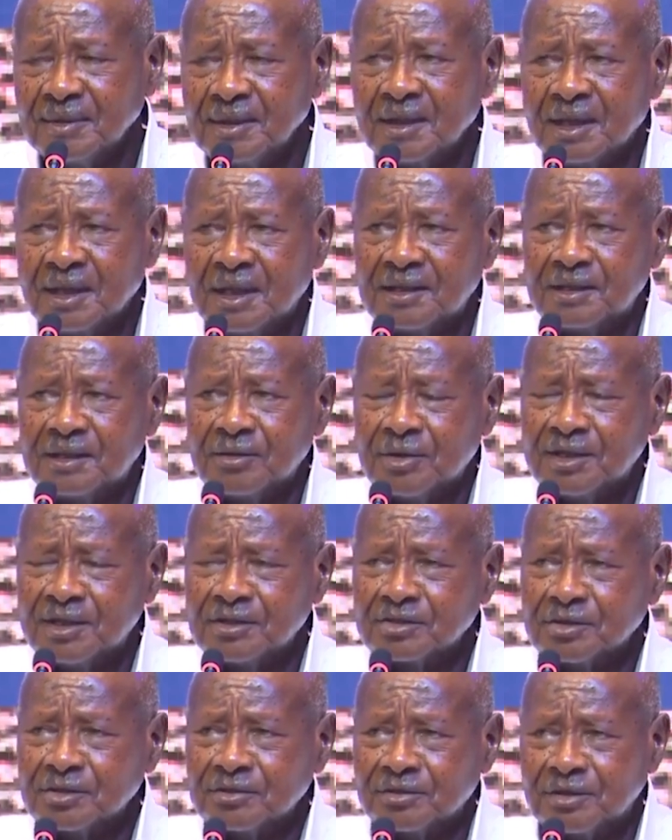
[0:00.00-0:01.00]
and the ones
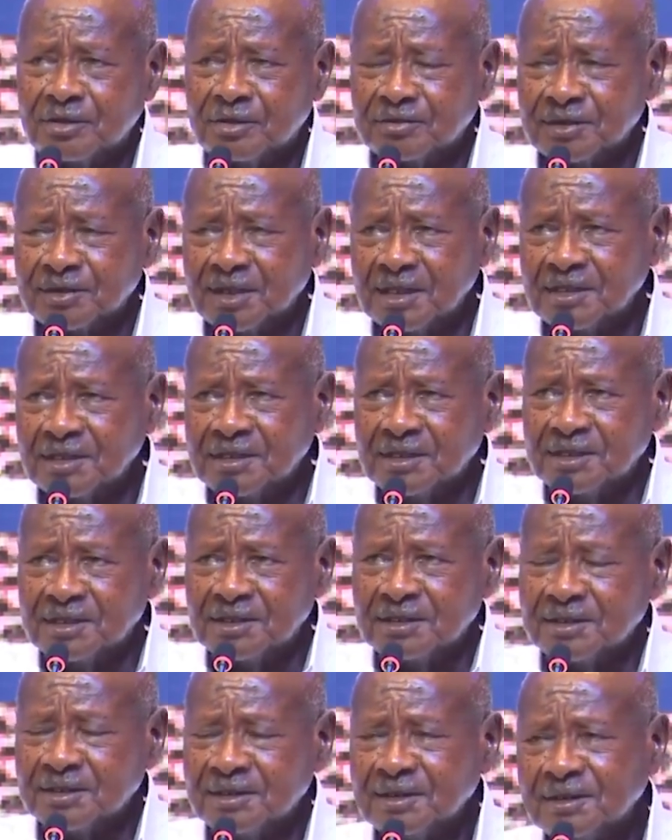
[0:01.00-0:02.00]
of
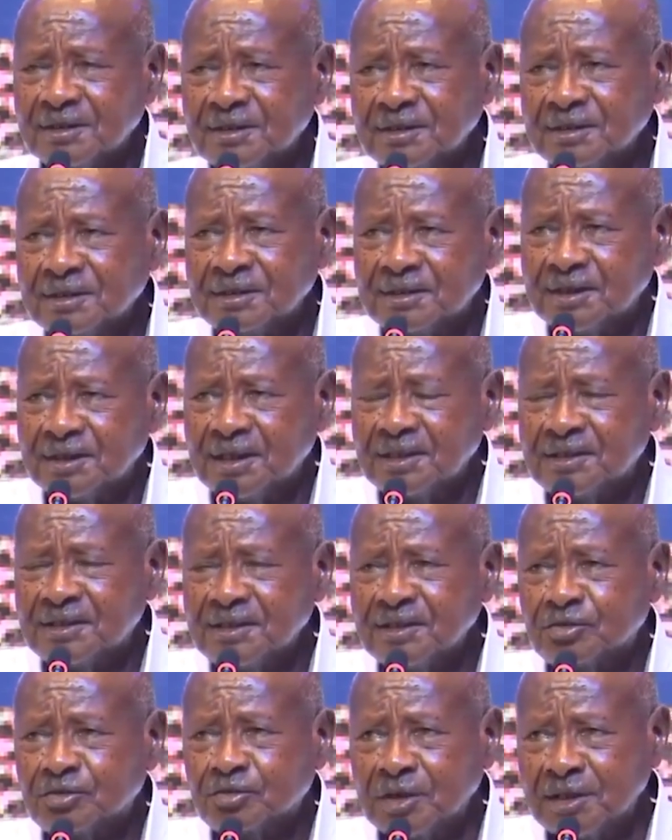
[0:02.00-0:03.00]

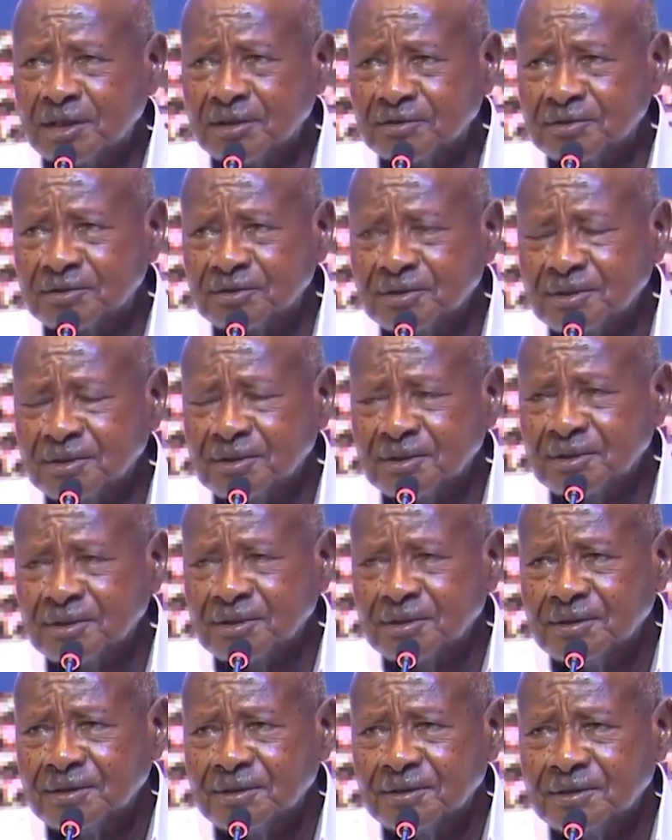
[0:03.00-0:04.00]
1912,
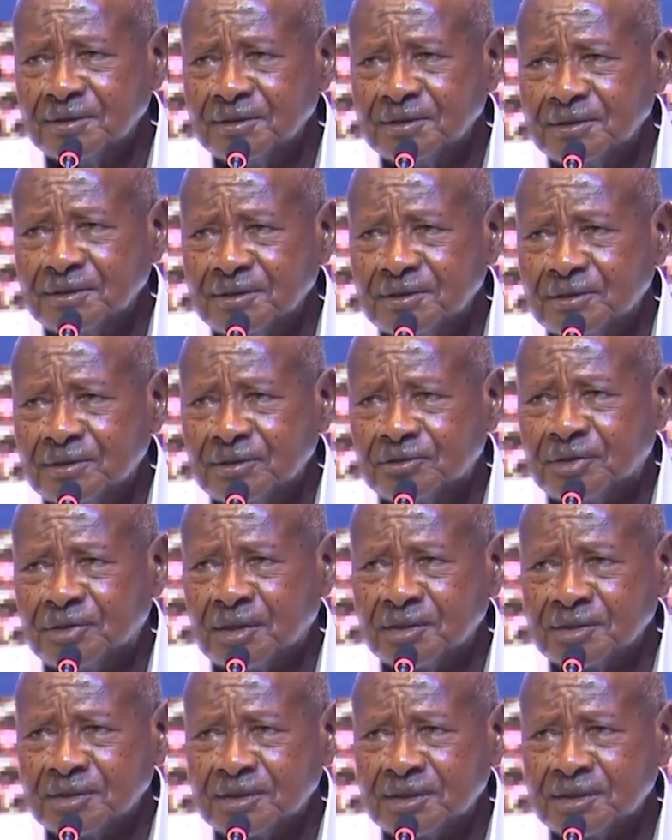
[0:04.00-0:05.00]
who
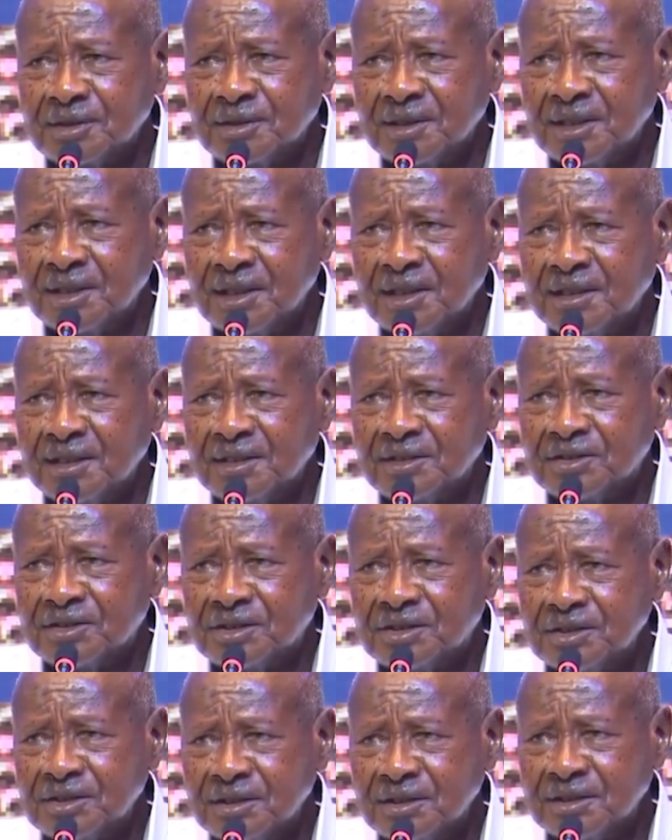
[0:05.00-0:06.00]
founded the
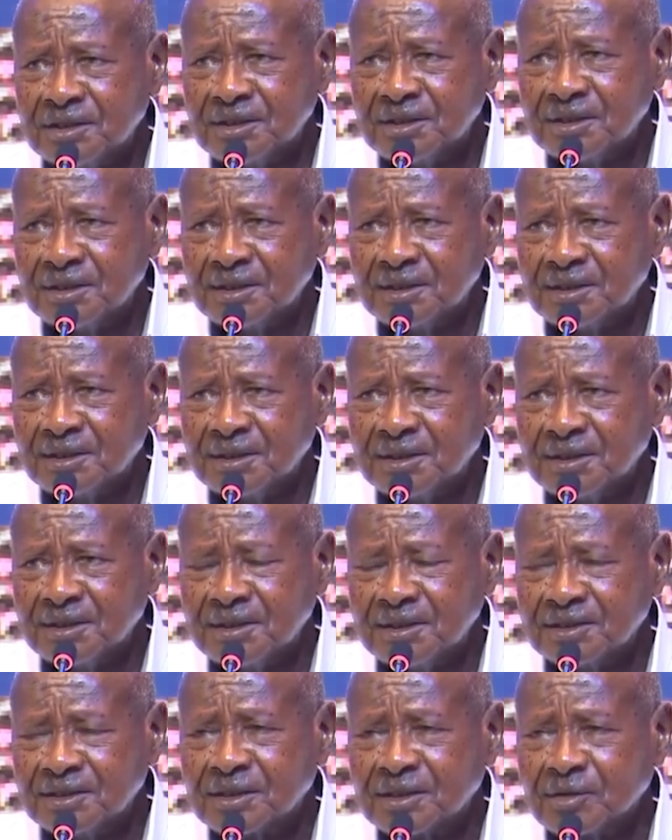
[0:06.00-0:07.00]
ANC
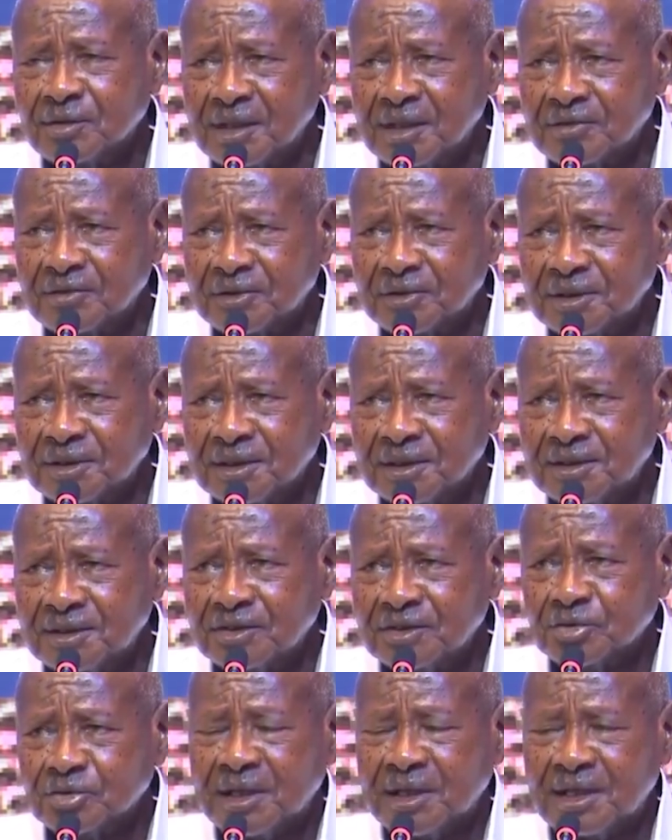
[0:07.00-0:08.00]
in South Africa.
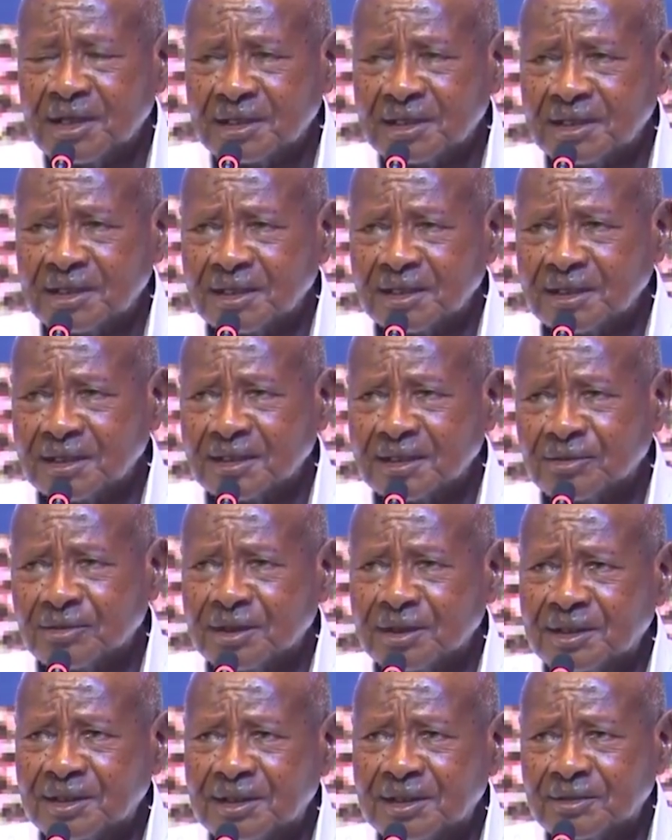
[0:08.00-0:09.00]
These were
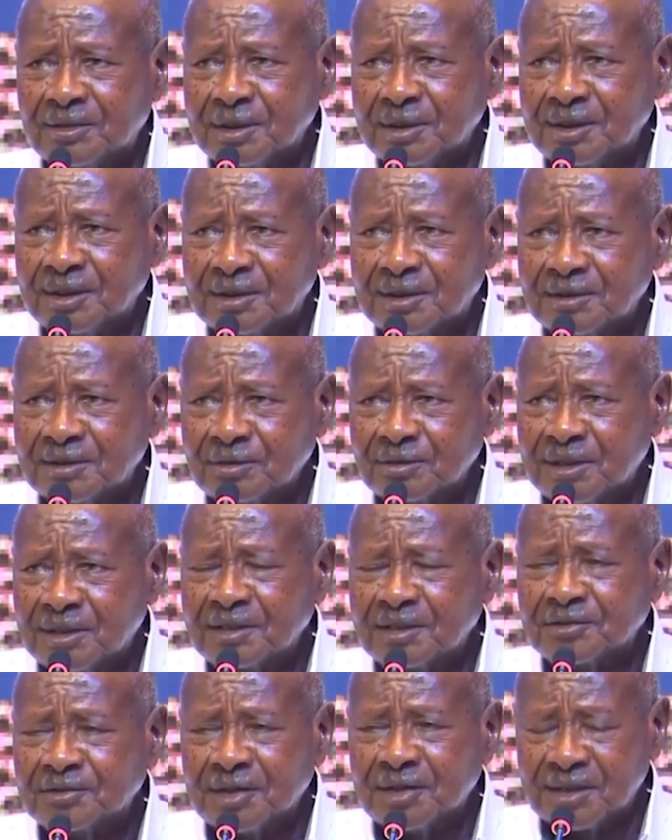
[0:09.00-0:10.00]
our
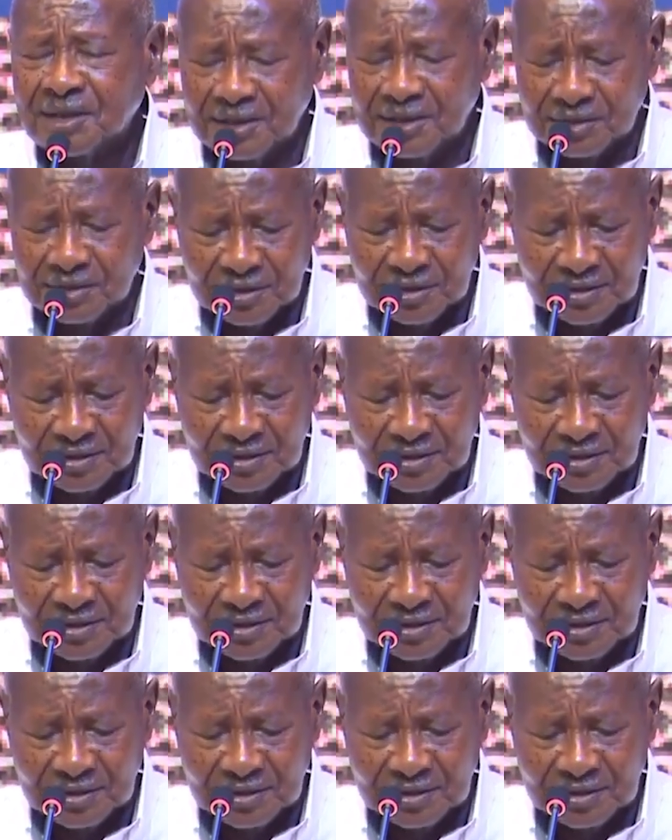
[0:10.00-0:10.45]
grandfathers.